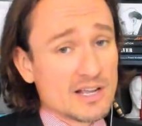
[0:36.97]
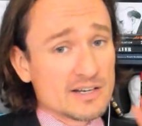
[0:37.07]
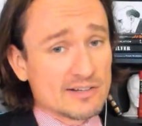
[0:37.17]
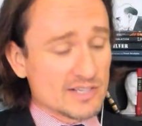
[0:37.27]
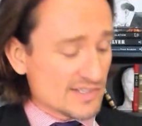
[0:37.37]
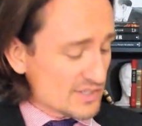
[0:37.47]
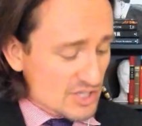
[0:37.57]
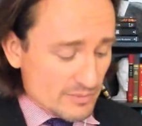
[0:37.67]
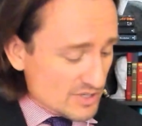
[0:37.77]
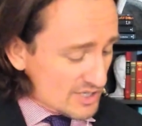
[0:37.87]
Now, ladies and
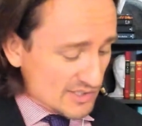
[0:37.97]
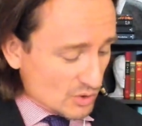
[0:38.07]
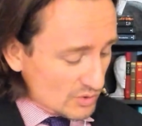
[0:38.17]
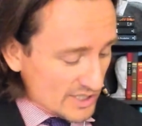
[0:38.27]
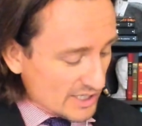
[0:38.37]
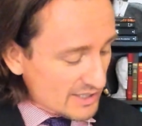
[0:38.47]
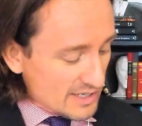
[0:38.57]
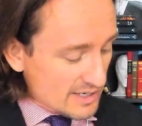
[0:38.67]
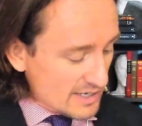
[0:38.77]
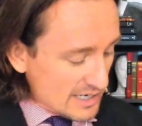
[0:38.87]
gentlemen, just hold on.
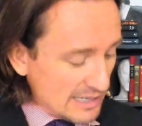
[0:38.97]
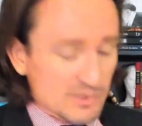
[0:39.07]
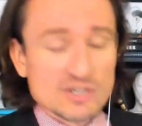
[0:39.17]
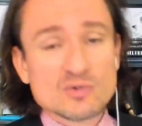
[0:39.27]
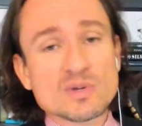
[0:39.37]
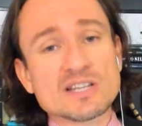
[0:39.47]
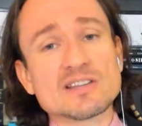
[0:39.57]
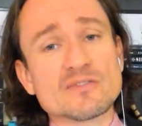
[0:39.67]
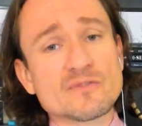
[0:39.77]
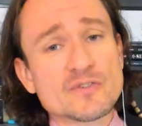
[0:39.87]
I'm going to read
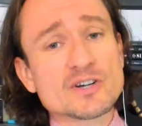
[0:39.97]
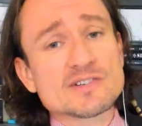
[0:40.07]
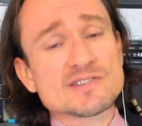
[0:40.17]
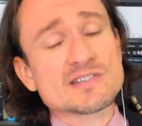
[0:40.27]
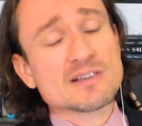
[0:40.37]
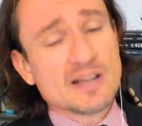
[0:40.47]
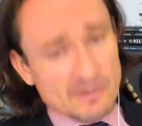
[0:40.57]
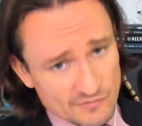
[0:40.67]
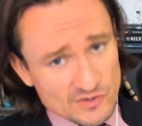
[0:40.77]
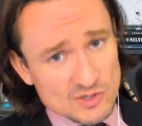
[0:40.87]
the first
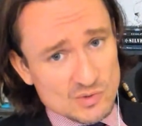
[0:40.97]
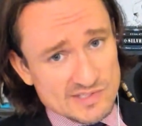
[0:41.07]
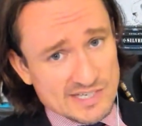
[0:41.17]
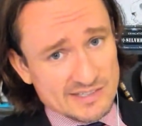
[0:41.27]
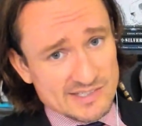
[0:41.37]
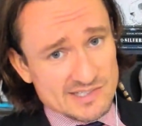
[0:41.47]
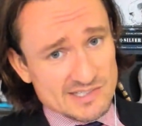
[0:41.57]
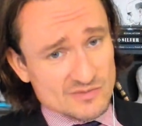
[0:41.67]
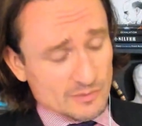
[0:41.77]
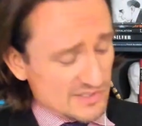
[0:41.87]
few
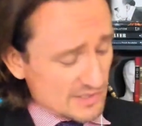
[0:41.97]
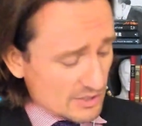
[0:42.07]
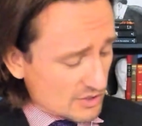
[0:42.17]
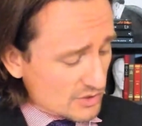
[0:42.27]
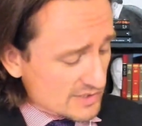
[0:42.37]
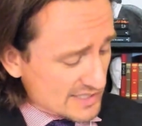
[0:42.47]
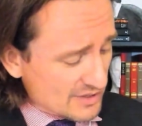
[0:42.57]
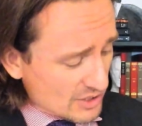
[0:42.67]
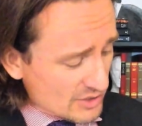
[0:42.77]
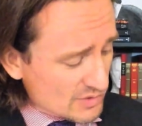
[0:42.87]
sentences from this article because I
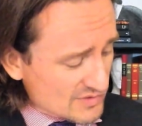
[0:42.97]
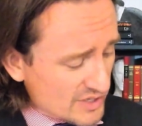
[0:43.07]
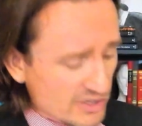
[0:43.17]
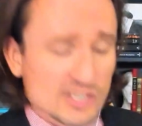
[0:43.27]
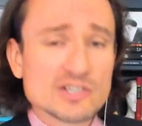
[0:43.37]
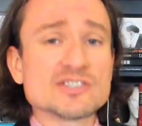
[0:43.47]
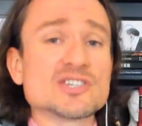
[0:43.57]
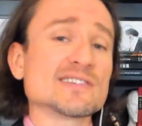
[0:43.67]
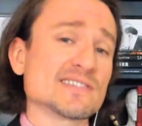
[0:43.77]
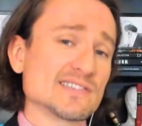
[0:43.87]
thought it was very good
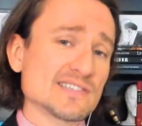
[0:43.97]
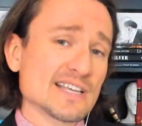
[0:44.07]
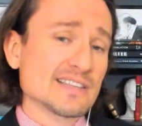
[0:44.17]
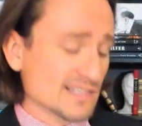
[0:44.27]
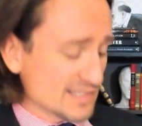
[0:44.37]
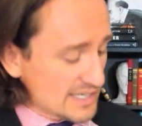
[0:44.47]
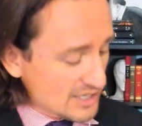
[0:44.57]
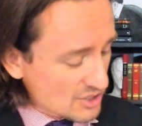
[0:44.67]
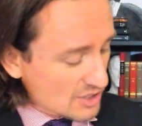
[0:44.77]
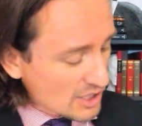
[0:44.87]
just to set the
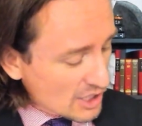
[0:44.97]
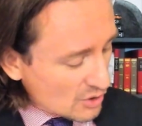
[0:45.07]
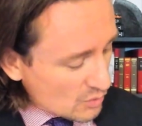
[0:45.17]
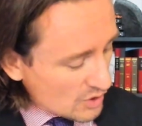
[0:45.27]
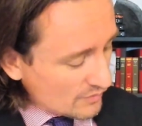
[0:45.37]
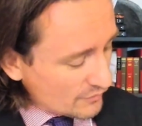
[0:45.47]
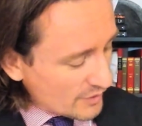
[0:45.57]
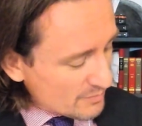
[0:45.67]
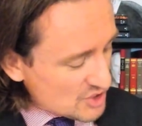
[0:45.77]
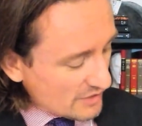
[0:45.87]
stage. Quote
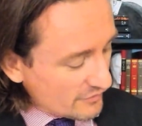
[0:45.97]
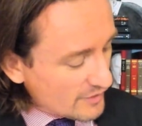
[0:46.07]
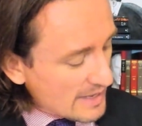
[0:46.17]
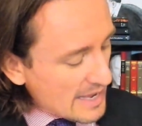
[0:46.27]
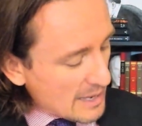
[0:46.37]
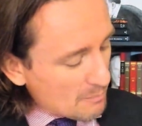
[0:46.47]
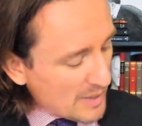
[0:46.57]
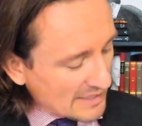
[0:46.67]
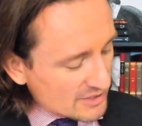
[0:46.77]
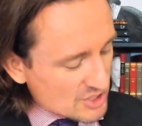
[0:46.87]
from Jeff,
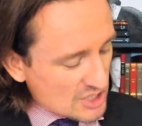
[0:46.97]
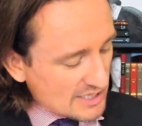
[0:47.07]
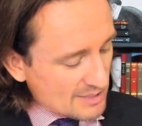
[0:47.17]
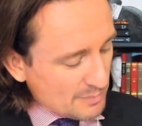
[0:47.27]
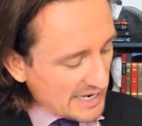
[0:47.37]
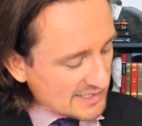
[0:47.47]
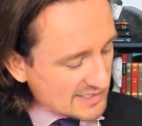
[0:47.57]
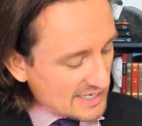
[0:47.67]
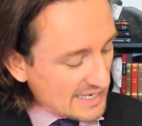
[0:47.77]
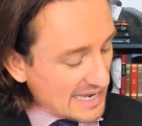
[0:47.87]
"Balance sheet
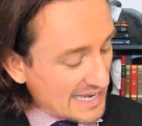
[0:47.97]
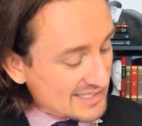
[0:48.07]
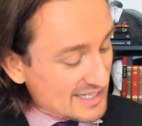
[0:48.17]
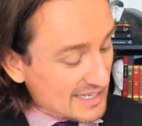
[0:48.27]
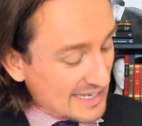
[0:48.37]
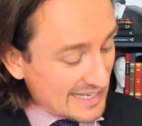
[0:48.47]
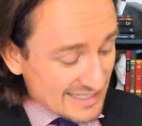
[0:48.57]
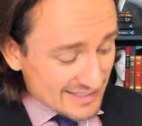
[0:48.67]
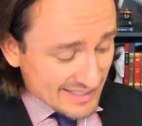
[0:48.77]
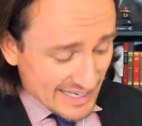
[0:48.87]
capacity as an
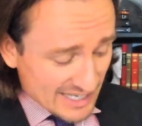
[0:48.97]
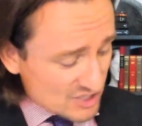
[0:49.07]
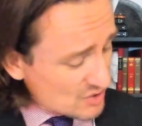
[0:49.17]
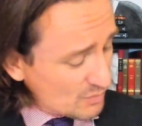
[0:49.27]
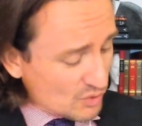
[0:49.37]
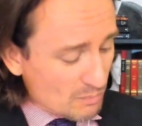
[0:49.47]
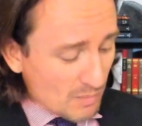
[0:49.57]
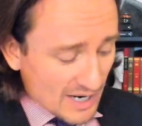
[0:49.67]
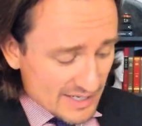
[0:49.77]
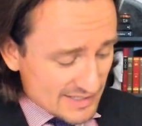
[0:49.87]
intangible
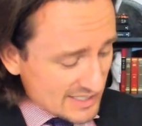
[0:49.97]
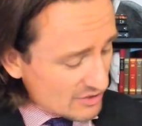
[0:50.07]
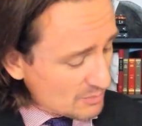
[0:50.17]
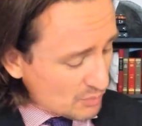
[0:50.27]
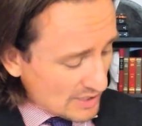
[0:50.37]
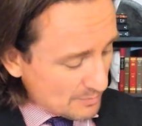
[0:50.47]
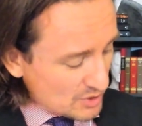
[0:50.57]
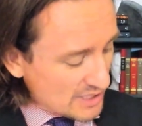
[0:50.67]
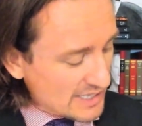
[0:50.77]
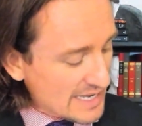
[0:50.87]
monetary
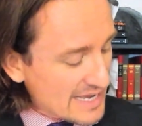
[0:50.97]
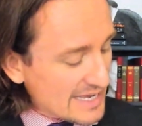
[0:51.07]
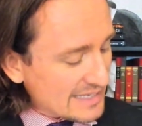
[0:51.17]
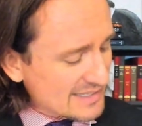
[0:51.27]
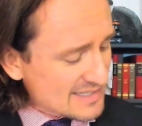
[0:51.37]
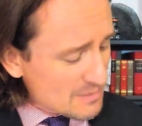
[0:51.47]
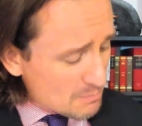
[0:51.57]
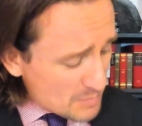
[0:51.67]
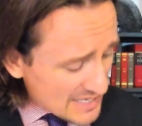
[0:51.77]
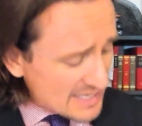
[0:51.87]
property is the
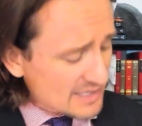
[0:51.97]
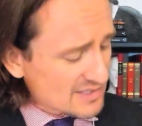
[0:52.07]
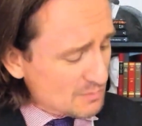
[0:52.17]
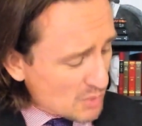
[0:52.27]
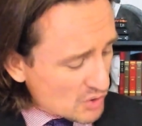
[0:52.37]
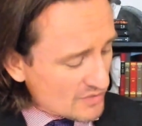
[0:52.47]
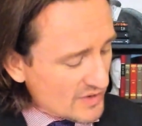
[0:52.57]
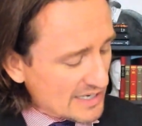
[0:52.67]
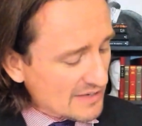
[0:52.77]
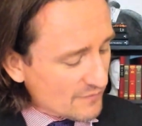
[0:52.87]
biggest
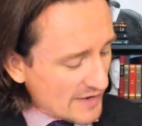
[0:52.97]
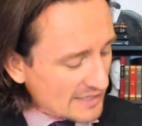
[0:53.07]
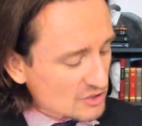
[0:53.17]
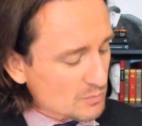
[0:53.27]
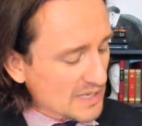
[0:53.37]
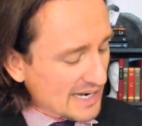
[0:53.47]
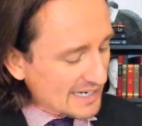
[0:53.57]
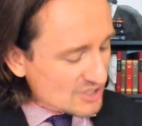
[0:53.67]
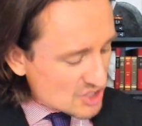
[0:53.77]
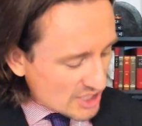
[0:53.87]
motivating factor
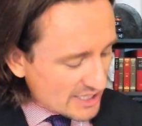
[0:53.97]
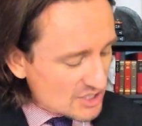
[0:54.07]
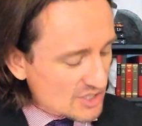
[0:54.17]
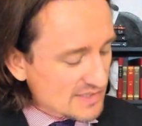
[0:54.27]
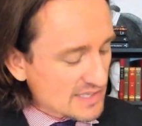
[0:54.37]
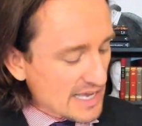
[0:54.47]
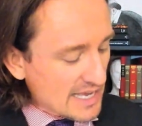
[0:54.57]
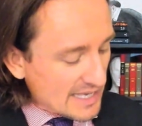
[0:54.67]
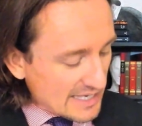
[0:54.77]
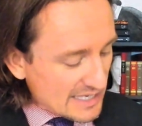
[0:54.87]
behind changes
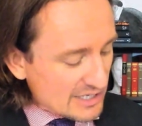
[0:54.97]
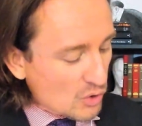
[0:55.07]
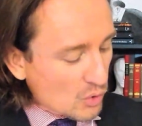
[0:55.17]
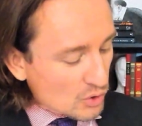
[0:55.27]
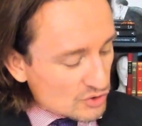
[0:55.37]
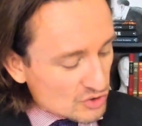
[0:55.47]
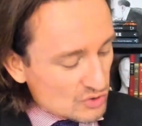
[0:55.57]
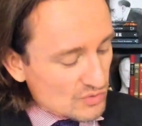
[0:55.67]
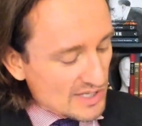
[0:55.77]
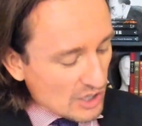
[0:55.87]
in or
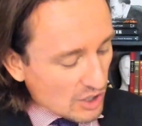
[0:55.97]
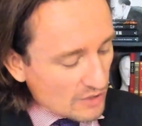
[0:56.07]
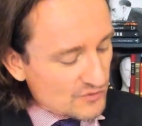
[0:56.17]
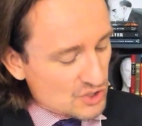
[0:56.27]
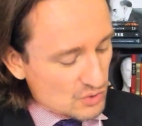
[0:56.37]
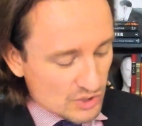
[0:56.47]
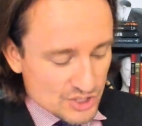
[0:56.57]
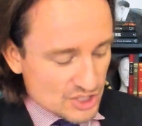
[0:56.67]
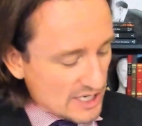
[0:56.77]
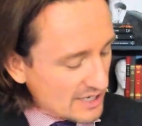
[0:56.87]
to the offshore
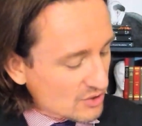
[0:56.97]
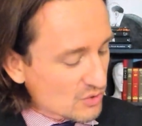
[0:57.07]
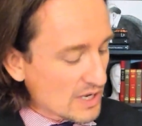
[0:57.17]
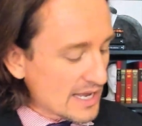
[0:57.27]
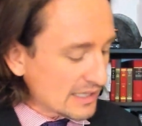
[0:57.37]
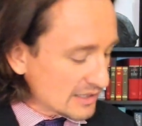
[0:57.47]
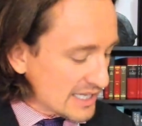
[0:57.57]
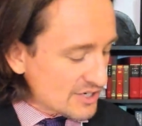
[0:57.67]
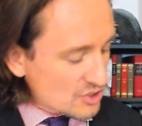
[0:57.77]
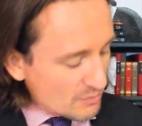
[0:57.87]
shadow
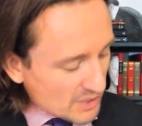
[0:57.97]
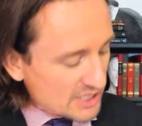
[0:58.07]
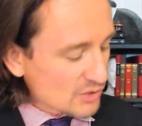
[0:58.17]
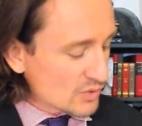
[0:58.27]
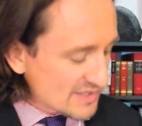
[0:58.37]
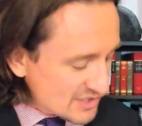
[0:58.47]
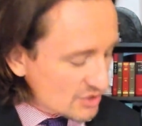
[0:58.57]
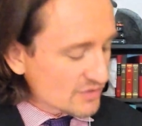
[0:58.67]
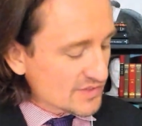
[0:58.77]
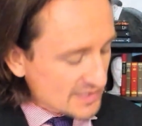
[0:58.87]
ledger money
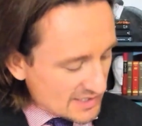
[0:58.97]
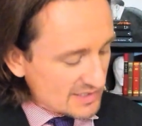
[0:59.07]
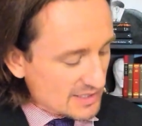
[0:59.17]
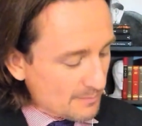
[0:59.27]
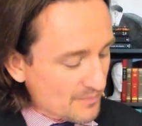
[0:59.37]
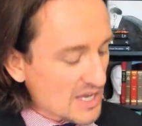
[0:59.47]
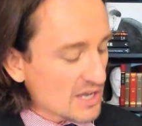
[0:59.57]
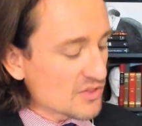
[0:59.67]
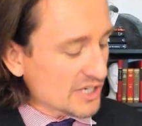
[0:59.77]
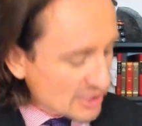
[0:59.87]
reserve system,
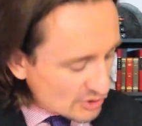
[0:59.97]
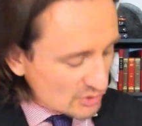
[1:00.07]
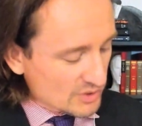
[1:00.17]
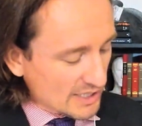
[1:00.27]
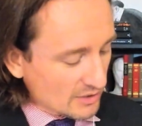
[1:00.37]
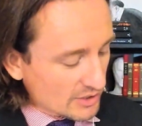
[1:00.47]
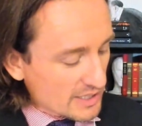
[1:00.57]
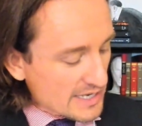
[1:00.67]
the Eurodollar.